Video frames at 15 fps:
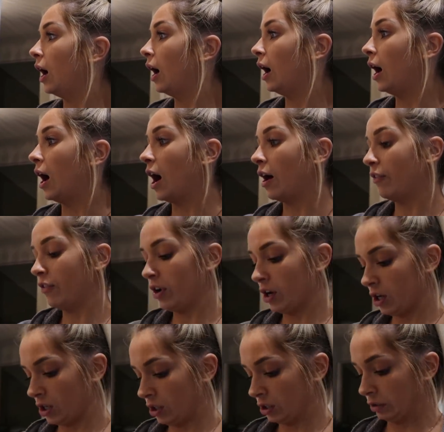
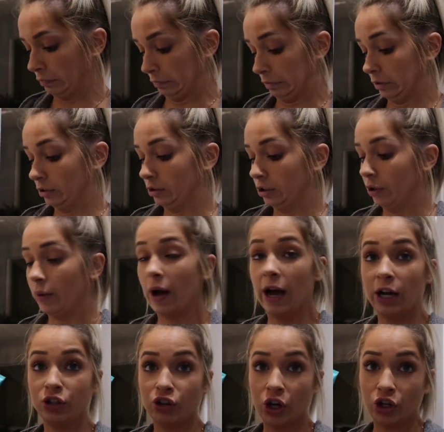Ahava, oh no,
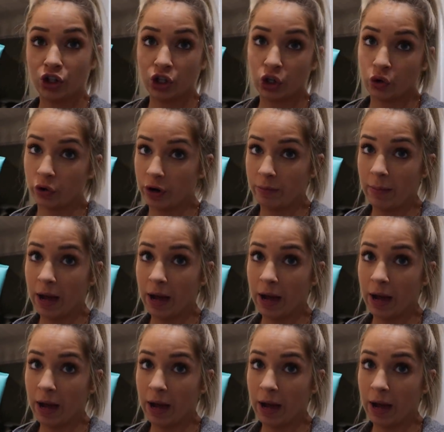Hydration Cream